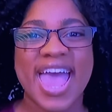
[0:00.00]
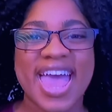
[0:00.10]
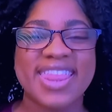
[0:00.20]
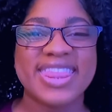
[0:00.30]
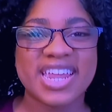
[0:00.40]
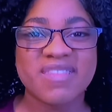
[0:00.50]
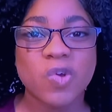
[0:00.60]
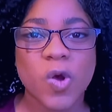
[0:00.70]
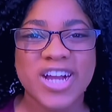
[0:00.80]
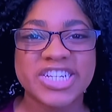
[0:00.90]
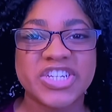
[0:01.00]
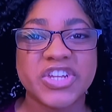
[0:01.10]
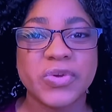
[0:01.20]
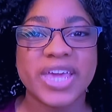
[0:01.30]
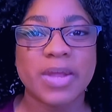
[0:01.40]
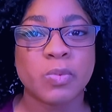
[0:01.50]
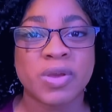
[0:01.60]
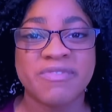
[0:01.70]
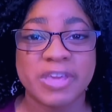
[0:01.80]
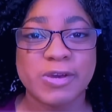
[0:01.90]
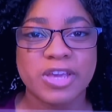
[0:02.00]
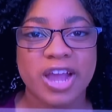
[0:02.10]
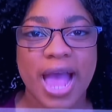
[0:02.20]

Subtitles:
And then, of course, you can review your